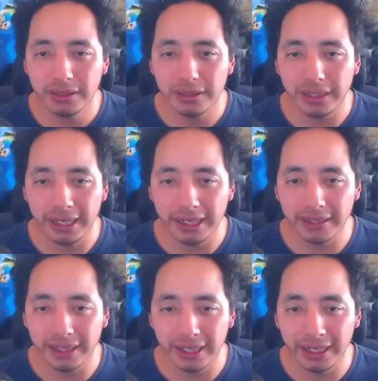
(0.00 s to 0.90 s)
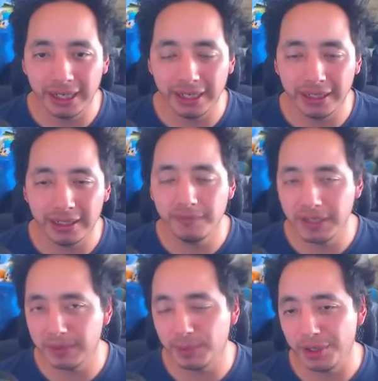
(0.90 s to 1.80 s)
and a
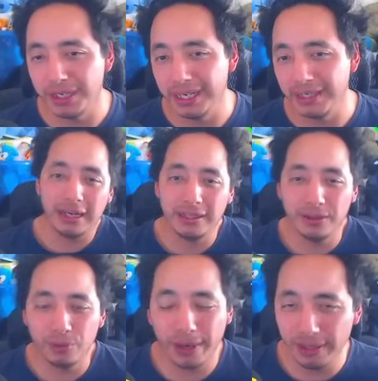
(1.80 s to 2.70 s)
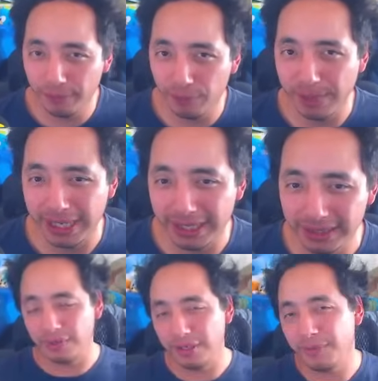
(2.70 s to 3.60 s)
face of a card negate. And the way the format
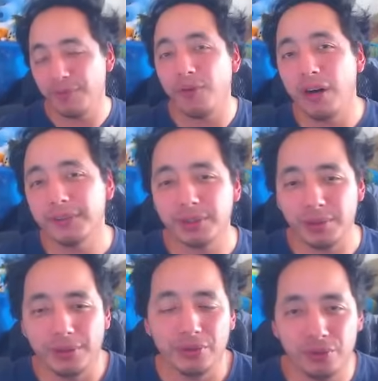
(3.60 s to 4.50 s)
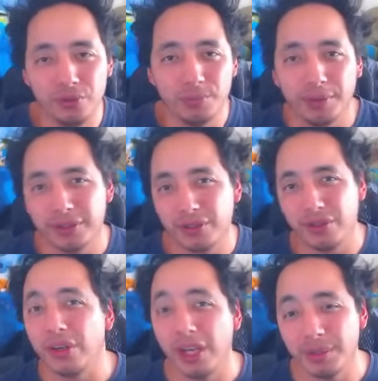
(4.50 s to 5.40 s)
is, it revolves around 2+
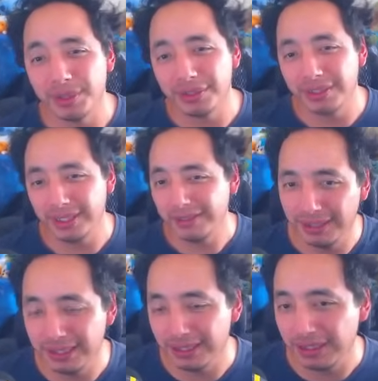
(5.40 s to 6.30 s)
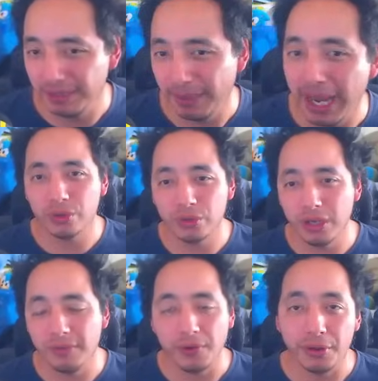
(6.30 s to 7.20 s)
card combos, and this is not bad. Still
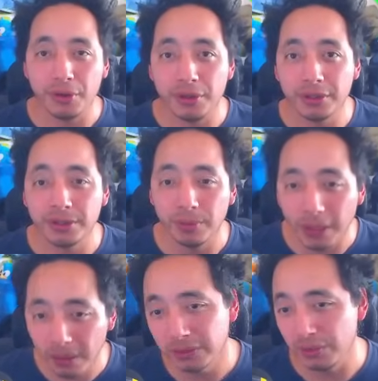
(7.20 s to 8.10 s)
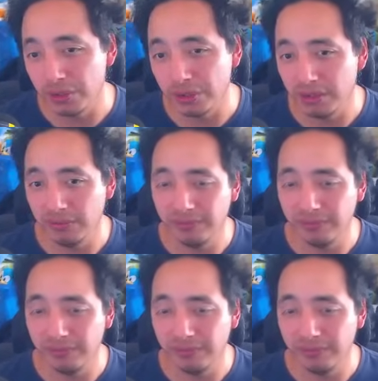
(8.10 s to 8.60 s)
have other cards as well, so you could have